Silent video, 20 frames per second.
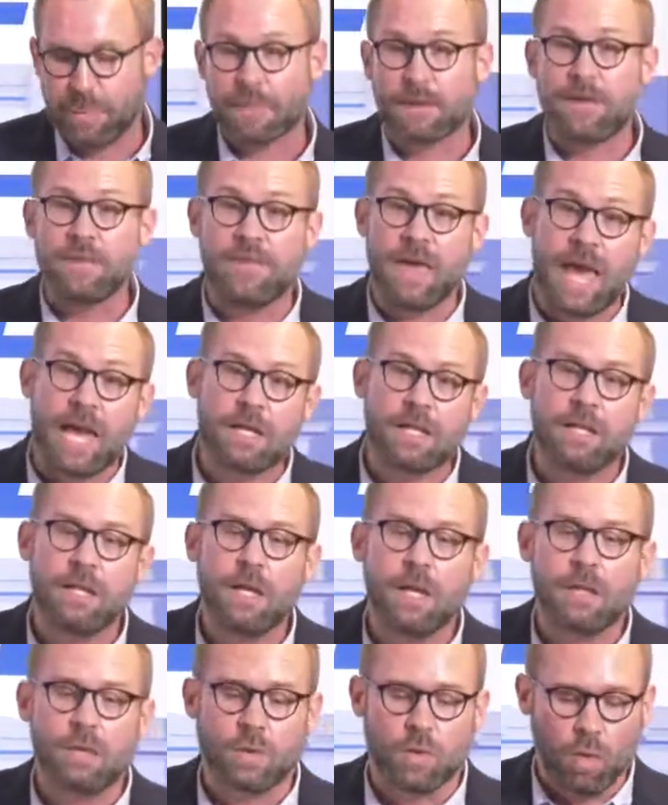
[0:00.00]
Then,
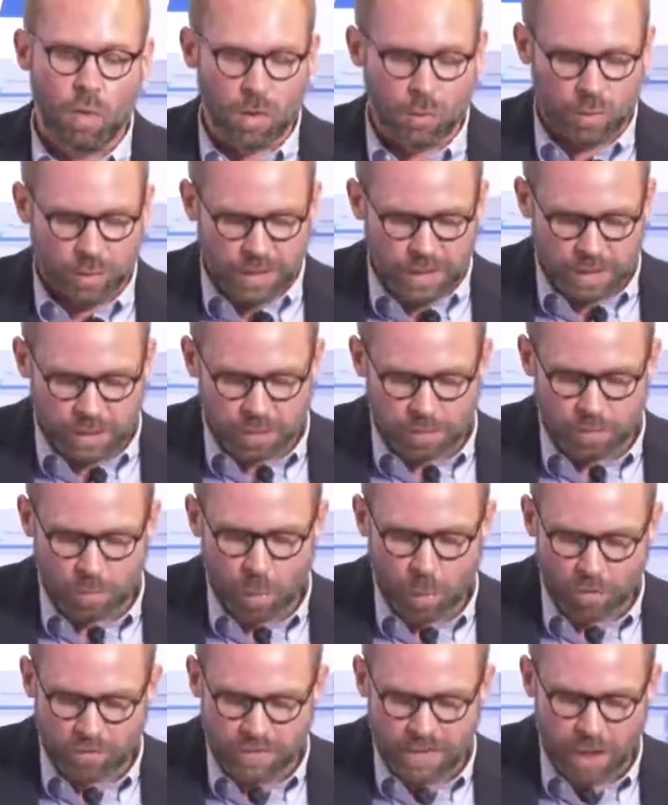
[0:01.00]
the court will hear
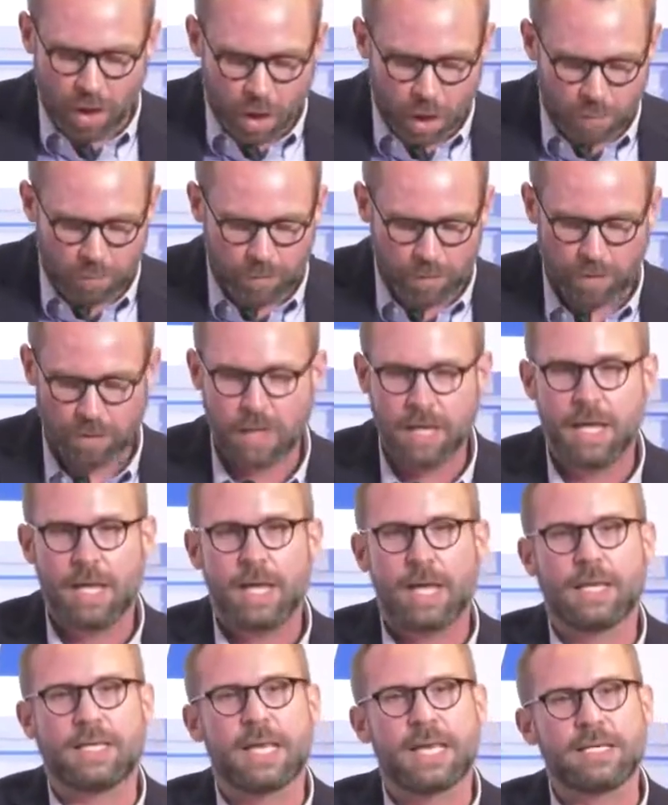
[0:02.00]
Moore v. Harper,
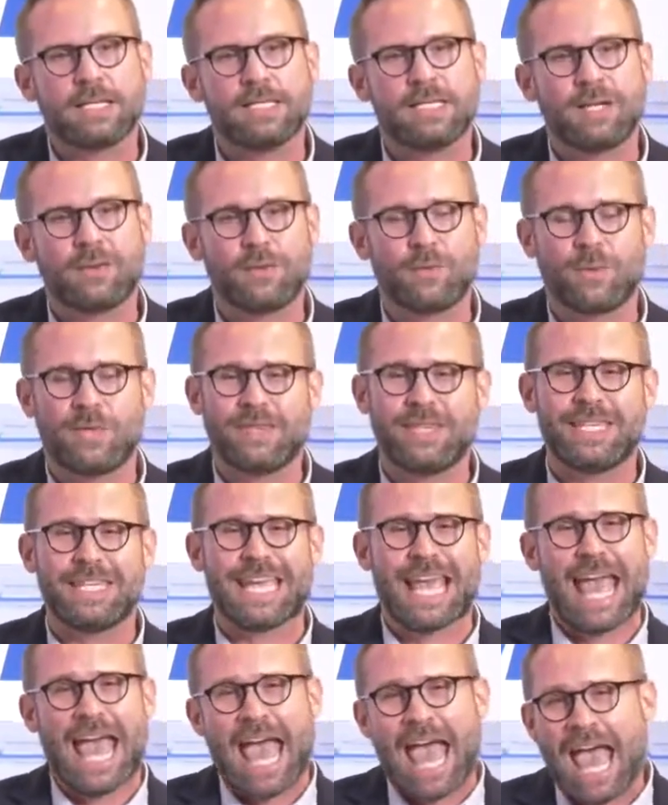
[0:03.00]
a case dealing with the
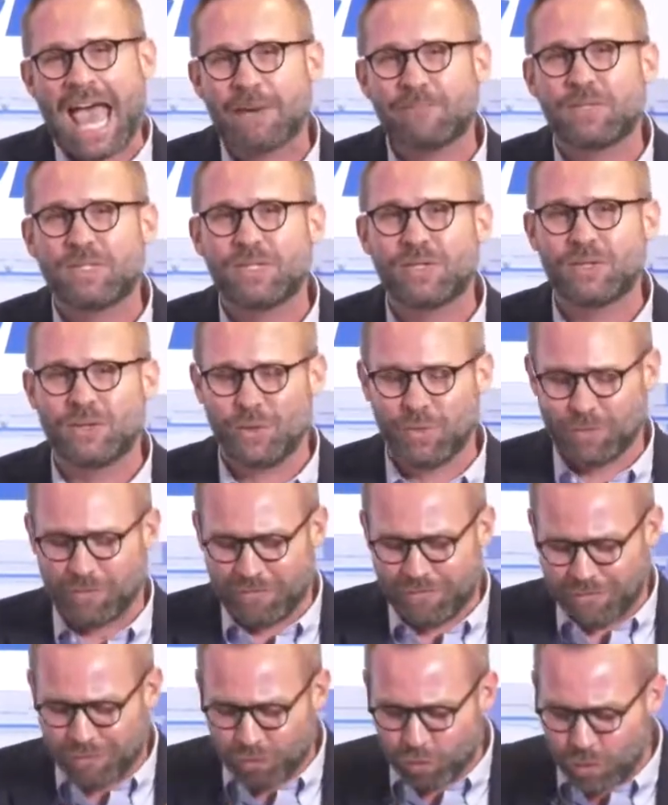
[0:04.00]
absolute
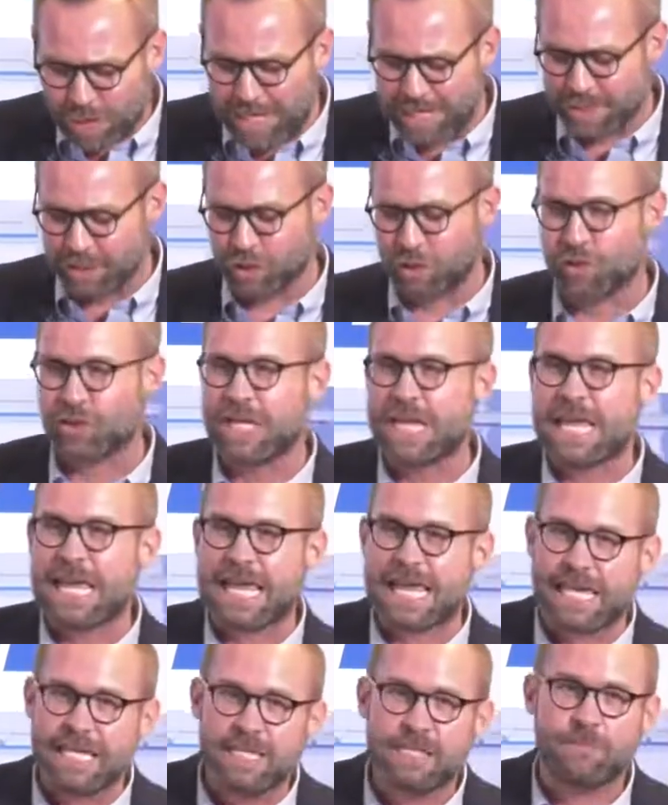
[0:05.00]
fringe
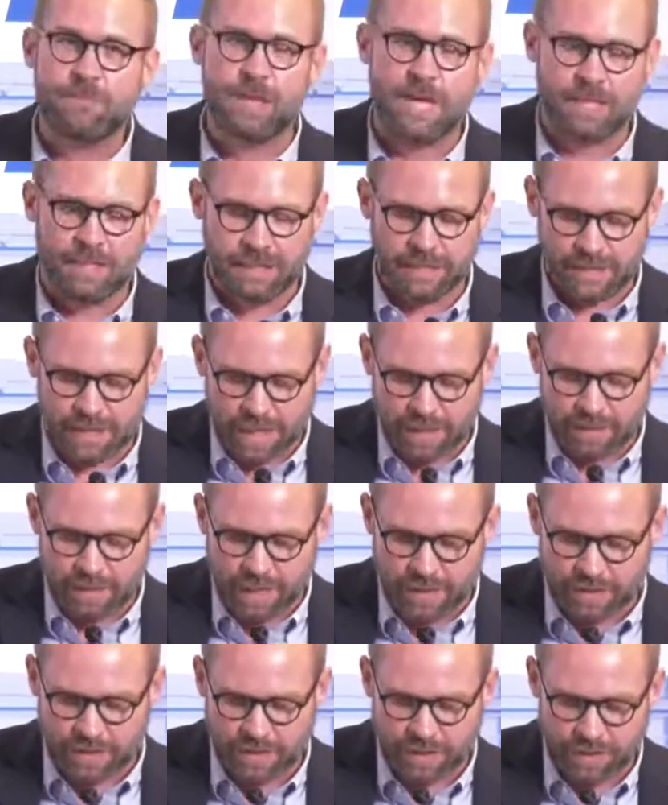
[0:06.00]
independent state
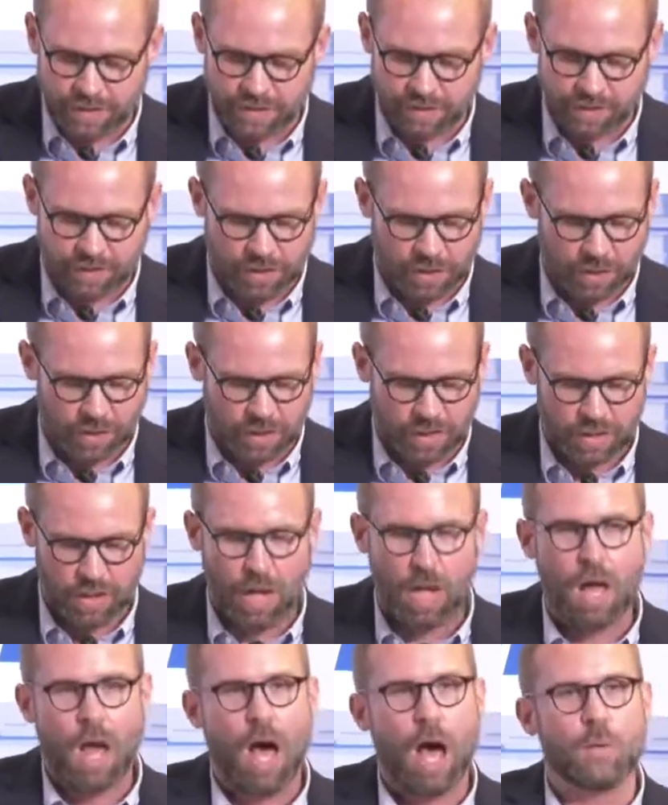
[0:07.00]
legislature theory
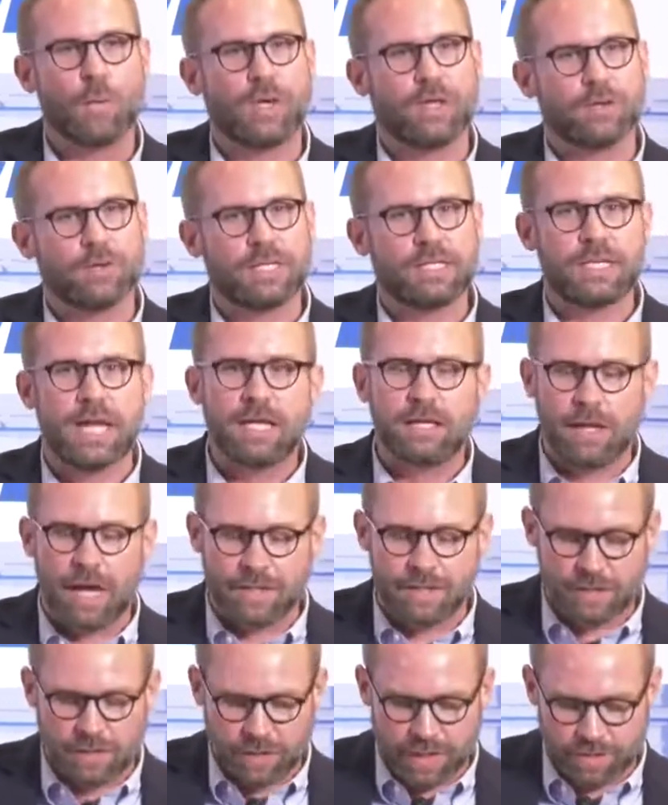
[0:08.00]
on whether state
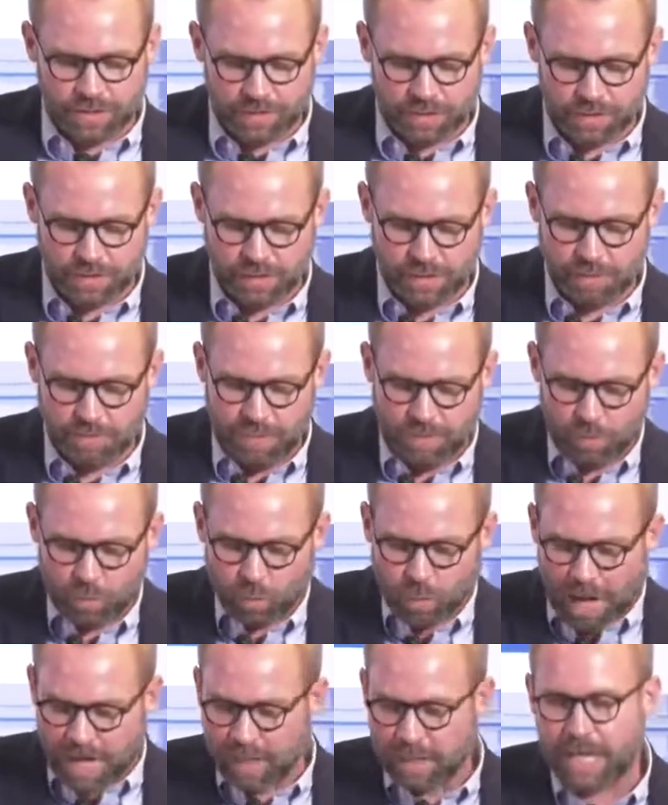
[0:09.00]
legislatures can
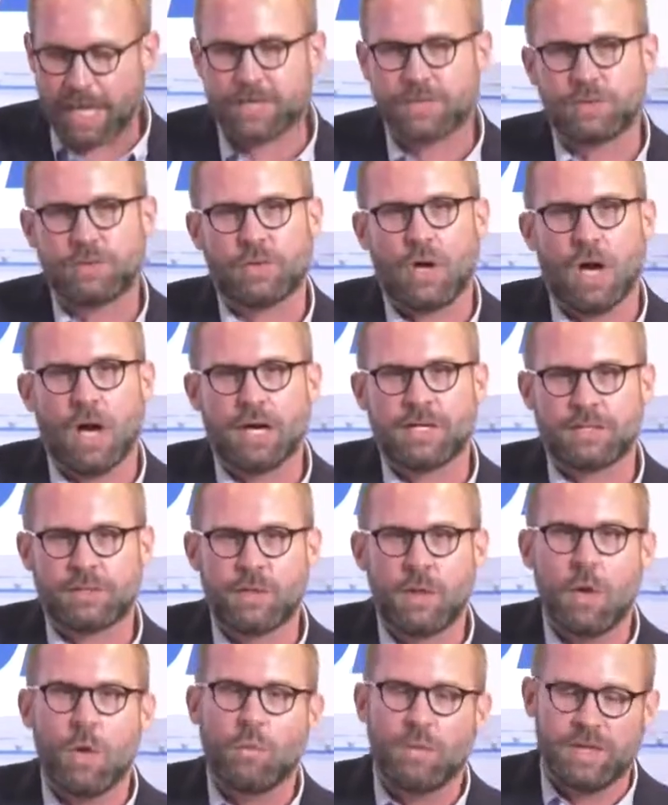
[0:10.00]
write election laws
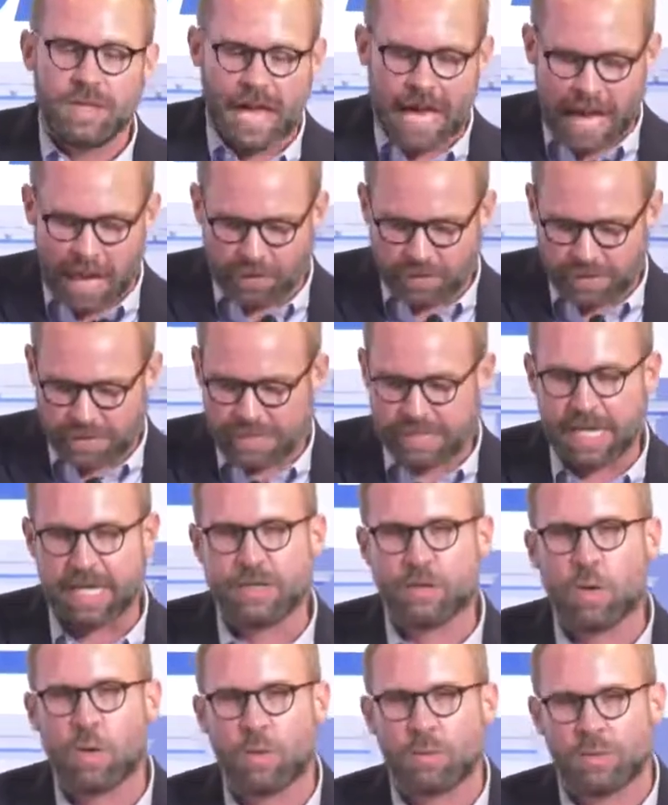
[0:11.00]
without state
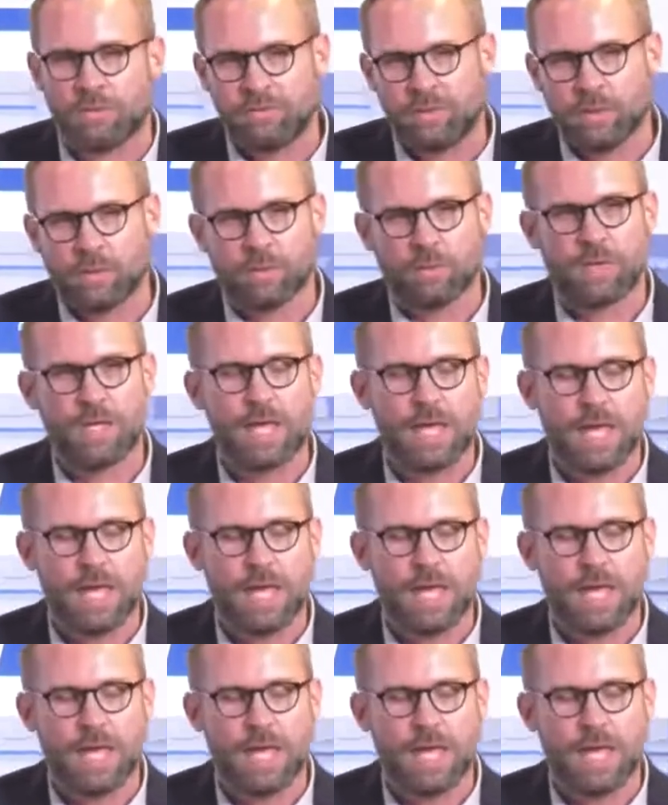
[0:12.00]
court review.